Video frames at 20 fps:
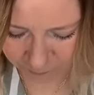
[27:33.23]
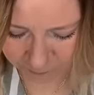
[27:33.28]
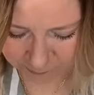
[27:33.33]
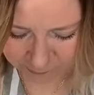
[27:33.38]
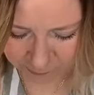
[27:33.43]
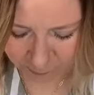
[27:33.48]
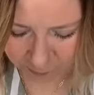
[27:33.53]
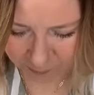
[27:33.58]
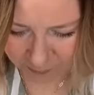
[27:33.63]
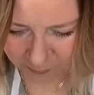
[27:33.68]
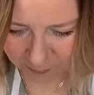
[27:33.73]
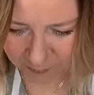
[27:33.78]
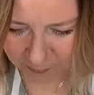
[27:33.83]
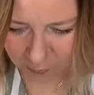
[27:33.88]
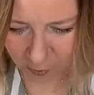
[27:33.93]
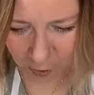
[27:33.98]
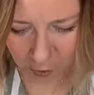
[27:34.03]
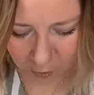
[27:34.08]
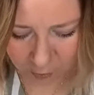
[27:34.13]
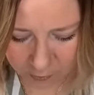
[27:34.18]
So
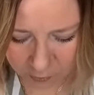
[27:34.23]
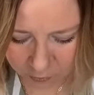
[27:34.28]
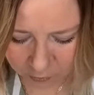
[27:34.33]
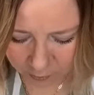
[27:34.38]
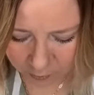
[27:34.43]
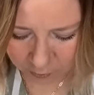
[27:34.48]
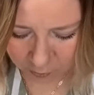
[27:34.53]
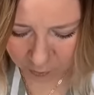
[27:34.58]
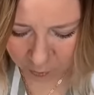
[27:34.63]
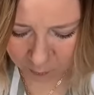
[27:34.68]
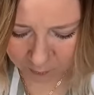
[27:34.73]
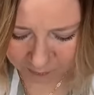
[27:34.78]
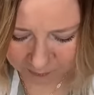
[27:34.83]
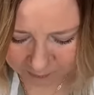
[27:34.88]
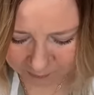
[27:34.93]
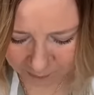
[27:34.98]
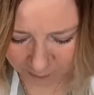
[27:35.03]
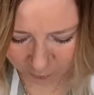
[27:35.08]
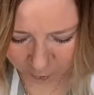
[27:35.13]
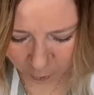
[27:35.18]
then all you do
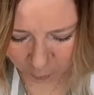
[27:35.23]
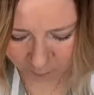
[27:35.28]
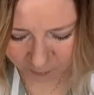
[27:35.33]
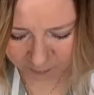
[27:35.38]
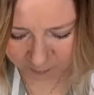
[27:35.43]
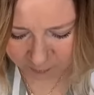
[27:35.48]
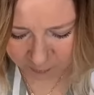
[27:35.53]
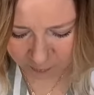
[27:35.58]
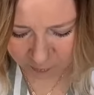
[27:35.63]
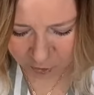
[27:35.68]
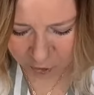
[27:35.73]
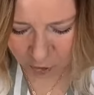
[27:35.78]
is glue it